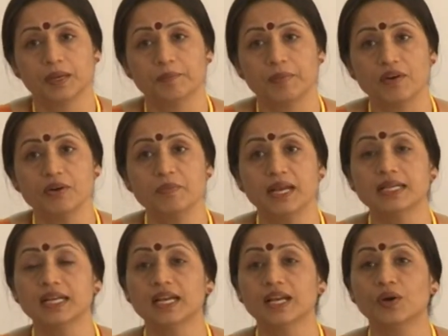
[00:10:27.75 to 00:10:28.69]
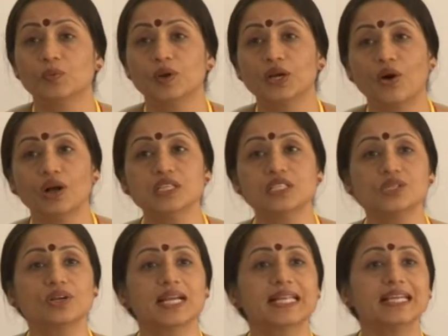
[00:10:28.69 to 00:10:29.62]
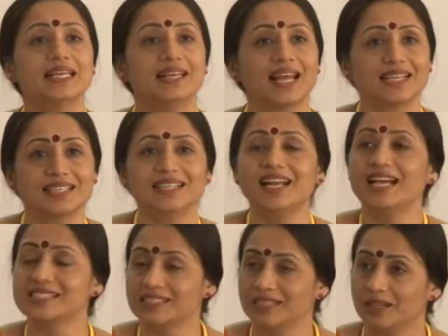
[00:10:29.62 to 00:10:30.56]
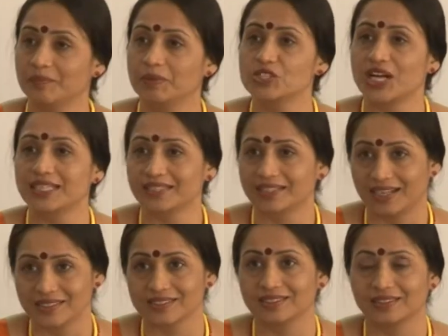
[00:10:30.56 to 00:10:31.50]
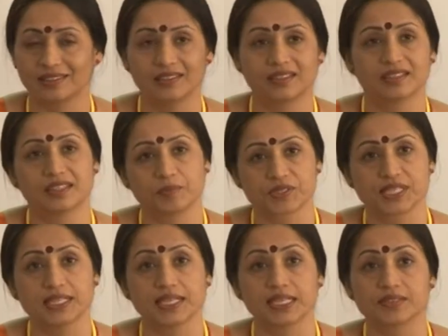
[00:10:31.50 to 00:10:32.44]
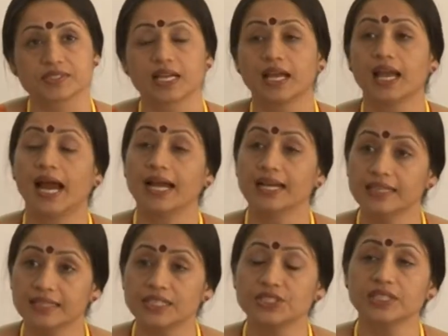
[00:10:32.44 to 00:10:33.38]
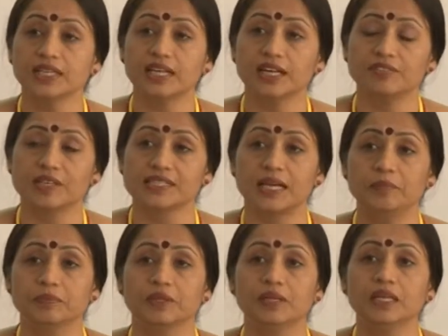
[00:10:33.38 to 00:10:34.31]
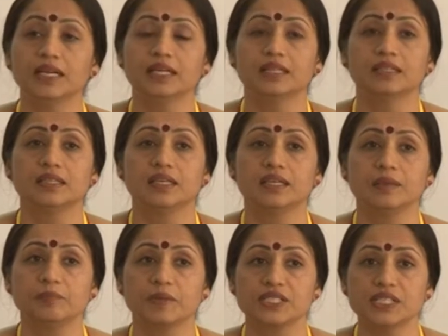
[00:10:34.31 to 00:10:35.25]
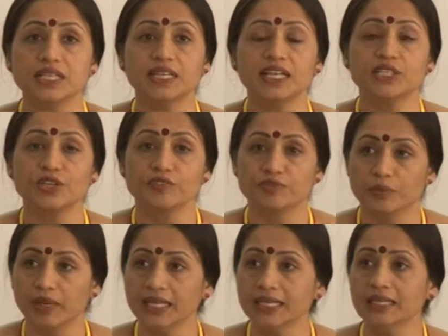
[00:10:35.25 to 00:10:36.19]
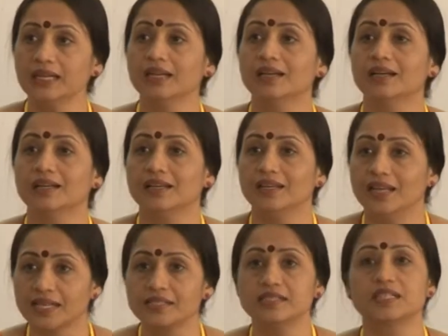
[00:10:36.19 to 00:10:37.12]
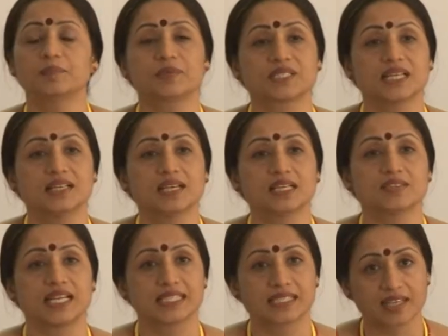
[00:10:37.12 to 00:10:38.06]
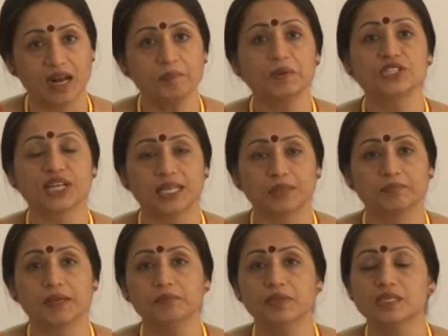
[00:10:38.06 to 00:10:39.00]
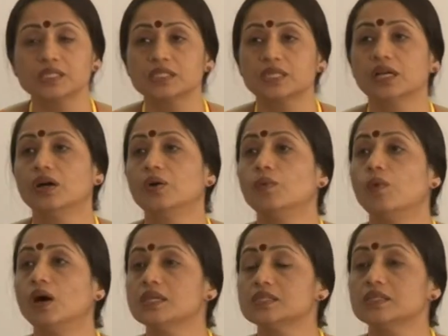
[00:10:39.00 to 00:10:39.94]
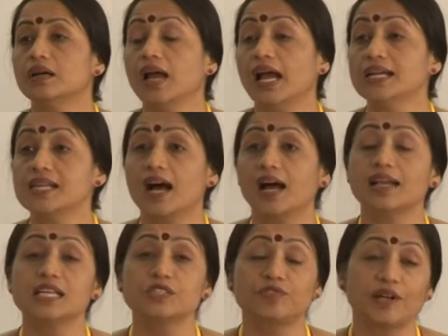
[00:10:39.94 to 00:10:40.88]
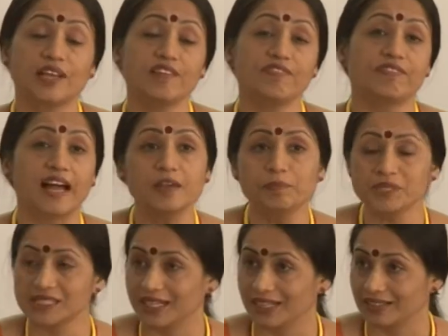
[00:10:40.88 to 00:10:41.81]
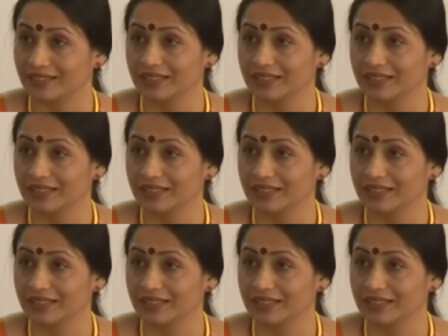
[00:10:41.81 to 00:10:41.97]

empowerment, were also getting elected as Panchayati Raj representatives. And in Dakshin Kannada, for example, the percentage of women elected representatives as Gram Panchayat members was as high as 45%,